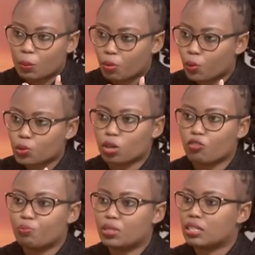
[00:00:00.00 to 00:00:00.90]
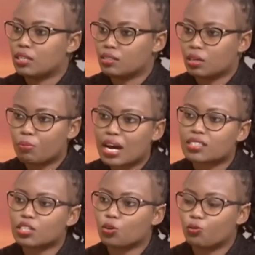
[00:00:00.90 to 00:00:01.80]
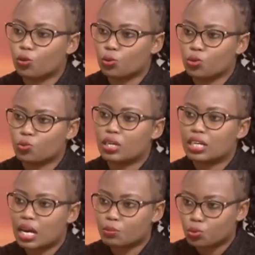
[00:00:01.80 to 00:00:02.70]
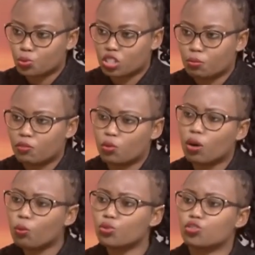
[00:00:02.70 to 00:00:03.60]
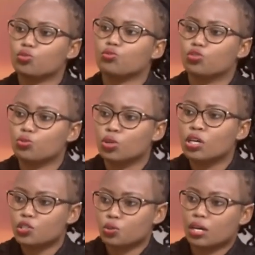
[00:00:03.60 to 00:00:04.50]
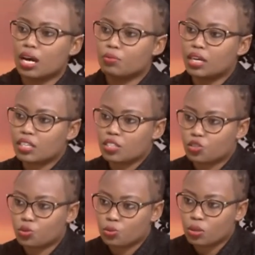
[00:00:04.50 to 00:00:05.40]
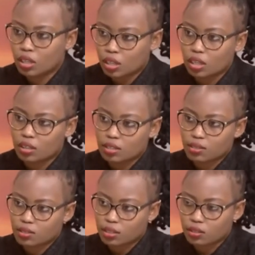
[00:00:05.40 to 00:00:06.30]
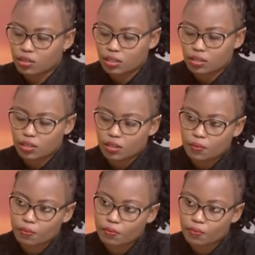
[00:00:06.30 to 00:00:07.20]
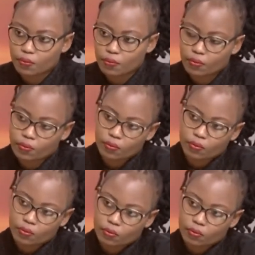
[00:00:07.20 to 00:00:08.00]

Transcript: a proposal of bills and passing of laws, when it comes to G B V, what would you do to curb that issue in this city? For me, more,